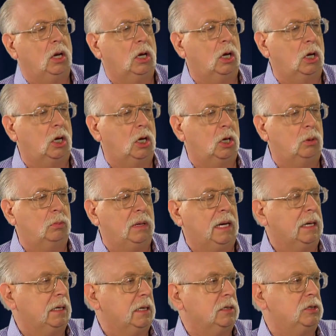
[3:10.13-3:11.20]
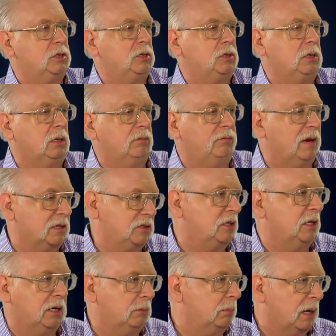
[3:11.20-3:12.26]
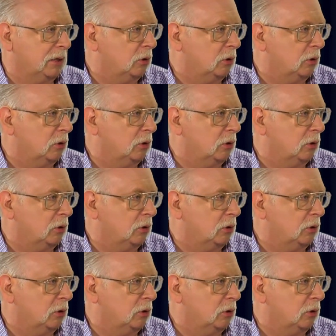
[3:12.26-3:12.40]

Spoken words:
and it's invested in by